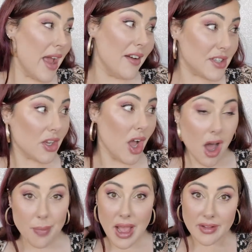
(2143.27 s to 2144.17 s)
We have to
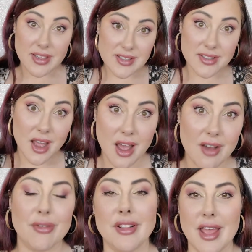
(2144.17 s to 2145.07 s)
go pack this
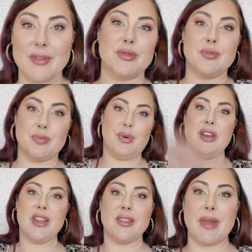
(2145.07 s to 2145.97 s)
stuff. We're like
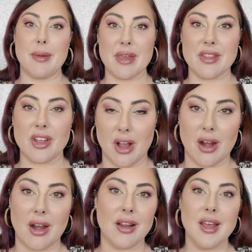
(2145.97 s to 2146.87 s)
putting the baby in the
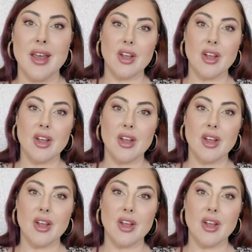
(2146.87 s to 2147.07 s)
cart,